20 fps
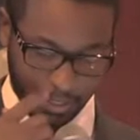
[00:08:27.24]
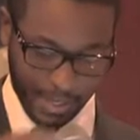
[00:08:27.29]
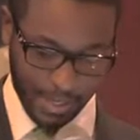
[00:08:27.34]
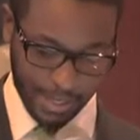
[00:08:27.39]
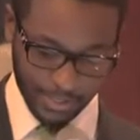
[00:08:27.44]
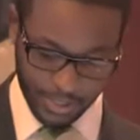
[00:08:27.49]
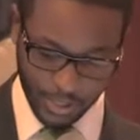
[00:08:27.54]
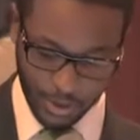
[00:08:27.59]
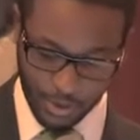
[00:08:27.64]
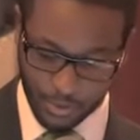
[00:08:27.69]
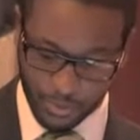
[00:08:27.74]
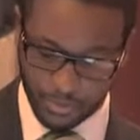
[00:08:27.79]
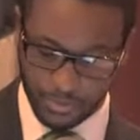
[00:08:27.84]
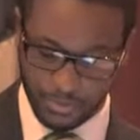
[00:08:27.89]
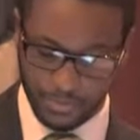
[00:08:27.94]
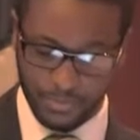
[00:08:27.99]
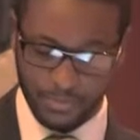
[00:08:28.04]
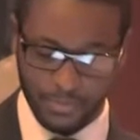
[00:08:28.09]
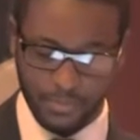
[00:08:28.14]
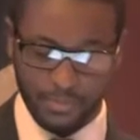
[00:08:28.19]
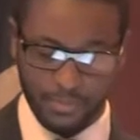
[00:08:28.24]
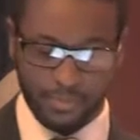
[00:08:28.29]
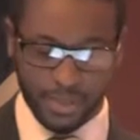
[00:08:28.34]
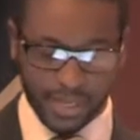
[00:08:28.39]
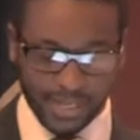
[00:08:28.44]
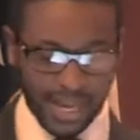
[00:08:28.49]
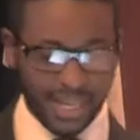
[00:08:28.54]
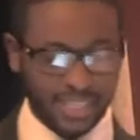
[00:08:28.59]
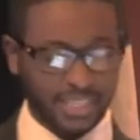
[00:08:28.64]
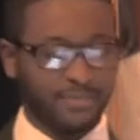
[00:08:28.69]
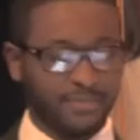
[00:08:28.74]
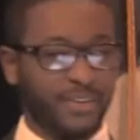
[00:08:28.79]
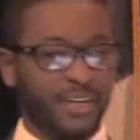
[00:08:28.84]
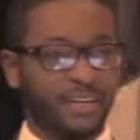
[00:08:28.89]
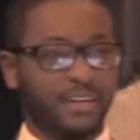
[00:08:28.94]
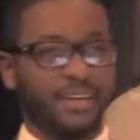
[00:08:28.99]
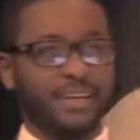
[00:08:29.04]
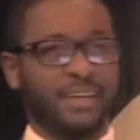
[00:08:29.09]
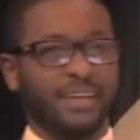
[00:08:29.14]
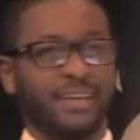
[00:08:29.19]
And so because of
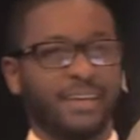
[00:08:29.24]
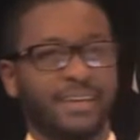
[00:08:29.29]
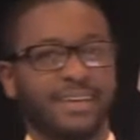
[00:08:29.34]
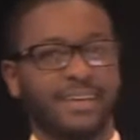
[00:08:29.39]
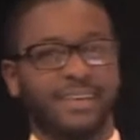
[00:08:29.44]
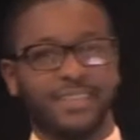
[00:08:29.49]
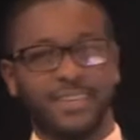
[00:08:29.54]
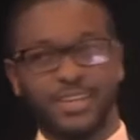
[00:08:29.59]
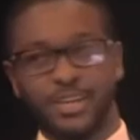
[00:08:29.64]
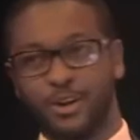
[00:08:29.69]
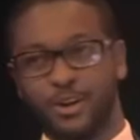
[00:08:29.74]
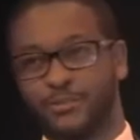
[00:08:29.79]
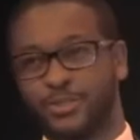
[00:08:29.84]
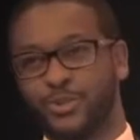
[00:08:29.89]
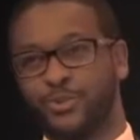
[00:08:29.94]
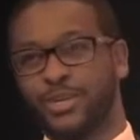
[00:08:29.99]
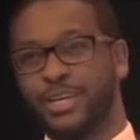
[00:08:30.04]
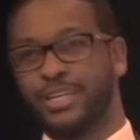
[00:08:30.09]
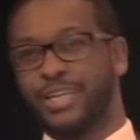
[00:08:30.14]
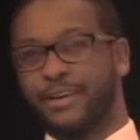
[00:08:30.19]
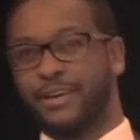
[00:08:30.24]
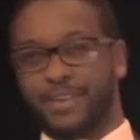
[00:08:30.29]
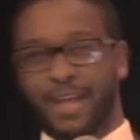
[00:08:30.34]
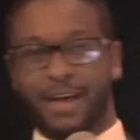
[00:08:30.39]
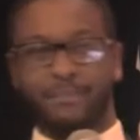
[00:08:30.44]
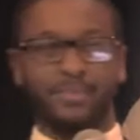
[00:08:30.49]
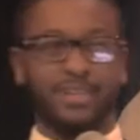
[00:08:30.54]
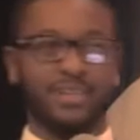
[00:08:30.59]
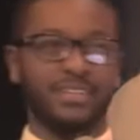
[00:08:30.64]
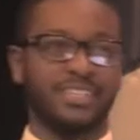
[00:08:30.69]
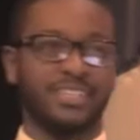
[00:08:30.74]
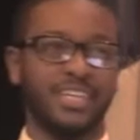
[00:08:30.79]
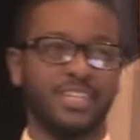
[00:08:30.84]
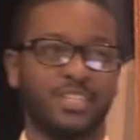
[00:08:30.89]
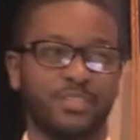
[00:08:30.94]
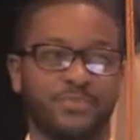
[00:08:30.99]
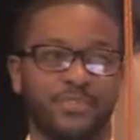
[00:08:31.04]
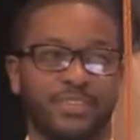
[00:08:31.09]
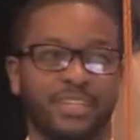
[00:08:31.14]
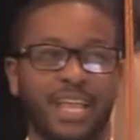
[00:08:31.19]
it, in the year of 2011, I've been a
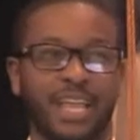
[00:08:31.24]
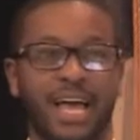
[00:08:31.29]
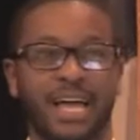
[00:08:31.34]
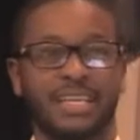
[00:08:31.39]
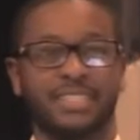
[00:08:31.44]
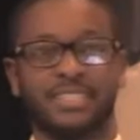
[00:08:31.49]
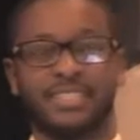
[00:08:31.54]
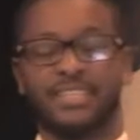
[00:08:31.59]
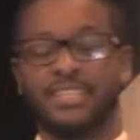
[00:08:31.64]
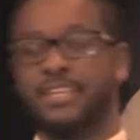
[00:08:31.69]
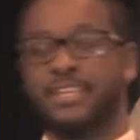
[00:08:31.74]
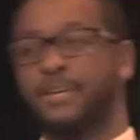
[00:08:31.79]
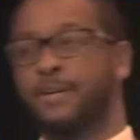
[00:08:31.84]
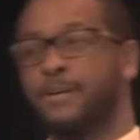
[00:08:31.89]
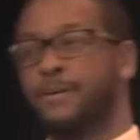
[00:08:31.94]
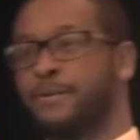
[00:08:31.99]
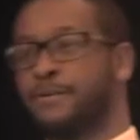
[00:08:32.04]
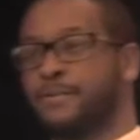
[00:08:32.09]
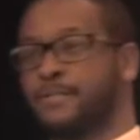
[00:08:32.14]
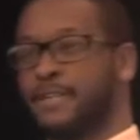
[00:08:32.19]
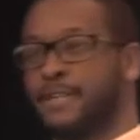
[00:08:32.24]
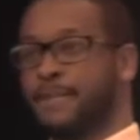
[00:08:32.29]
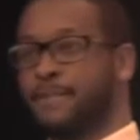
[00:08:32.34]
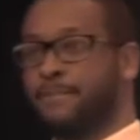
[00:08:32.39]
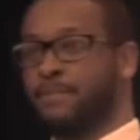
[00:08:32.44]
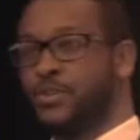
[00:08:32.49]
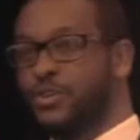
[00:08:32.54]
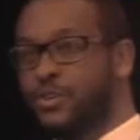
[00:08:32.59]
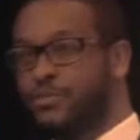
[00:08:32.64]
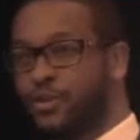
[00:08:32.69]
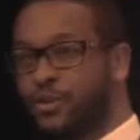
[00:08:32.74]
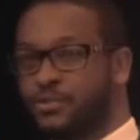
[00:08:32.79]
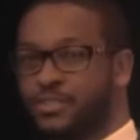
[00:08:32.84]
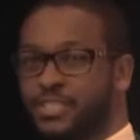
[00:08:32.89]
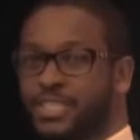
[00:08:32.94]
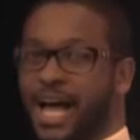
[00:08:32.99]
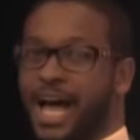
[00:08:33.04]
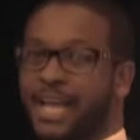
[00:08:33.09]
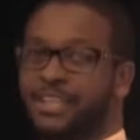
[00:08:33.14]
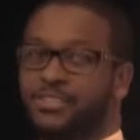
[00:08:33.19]
teacher for the last 10 years at
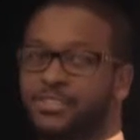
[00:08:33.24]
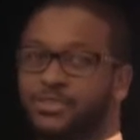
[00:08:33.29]
University High